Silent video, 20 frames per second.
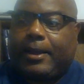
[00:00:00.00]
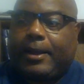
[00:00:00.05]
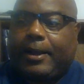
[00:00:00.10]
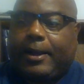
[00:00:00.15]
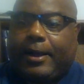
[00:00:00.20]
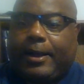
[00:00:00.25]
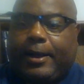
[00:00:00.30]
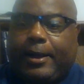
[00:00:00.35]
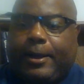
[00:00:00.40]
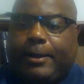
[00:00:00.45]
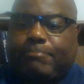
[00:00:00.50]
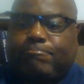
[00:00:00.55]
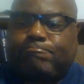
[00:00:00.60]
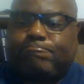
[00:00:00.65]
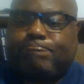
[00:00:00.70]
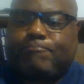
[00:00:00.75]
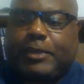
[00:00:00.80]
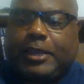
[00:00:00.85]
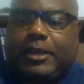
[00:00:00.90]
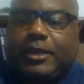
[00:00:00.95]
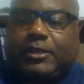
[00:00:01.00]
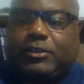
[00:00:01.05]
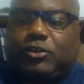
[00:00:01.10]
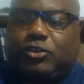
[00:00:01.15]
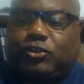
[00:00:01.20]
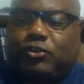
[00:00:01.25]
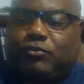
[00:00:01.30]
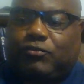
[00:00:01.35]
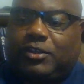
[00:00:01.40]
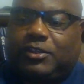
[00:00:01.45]
Um,
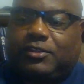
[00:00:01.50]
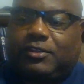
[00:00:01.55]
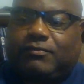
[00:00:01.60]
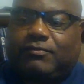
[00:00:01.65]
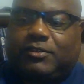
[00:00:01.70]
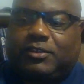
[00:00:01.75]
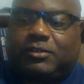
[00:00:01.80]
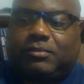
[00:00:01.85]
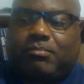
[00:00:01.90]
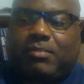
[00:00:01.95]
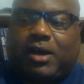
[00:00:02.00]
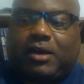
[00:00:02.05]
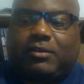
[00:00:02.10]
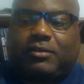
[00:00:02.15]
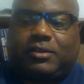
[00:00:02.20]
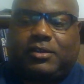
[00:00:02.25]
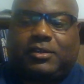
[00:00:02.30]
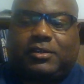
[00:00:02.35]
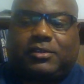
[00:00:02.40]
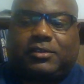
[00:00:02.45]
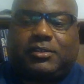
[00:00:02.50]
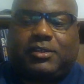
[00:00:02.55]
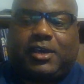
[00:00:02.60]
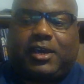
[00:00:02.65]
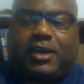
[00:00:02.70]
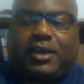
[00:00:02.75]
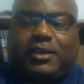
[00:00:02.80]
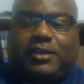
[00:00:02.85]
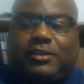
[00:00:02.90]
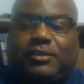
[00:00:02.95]
the strength of this model is
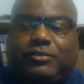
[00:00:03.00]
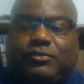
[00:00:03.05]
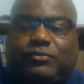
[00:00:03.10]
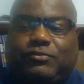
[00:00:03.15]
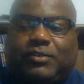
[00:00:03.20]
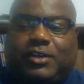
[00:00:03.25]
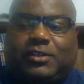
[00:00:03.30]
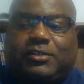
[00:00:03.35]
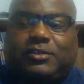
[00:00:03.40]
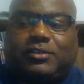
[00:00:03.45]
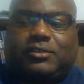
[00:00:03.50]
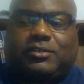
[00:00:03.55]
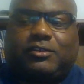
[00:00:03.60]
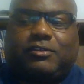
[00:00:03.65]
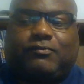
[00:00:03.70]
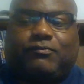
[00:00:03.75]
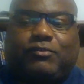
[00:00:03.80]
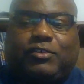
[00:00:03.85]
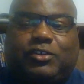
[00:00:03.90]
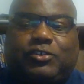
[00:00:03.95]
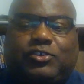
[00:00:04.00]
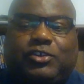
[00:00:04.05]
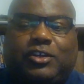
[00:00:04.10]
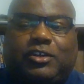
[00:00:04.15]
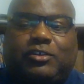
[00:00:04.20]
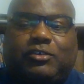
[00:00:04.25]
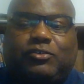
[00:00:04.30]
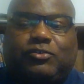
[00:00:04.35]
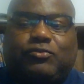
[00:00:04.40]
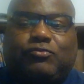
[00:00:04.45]
that it addresses
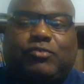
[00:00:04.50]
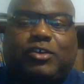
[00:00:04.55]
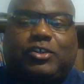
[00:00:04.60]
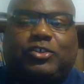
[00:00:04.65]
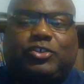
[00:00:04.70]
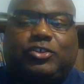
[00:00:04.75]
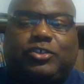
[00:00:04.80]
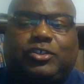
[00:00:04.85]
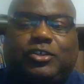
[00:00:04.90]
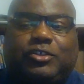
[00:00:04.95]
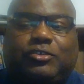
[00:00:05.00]
differentiated instruction